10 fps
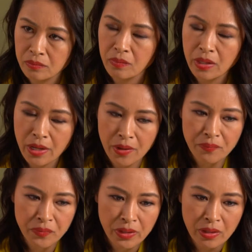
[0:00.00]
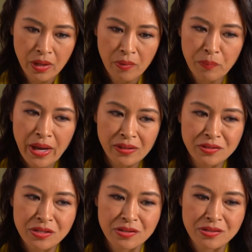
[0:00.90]
Yeah,
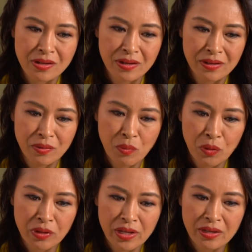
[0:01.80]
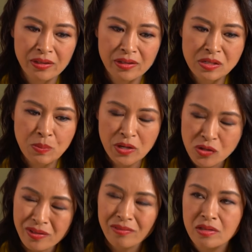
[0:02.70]
balance is an important thing,
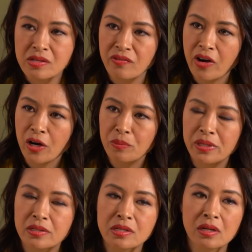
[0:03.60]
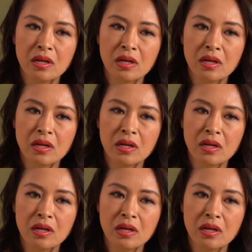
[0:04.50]
especially in this environment.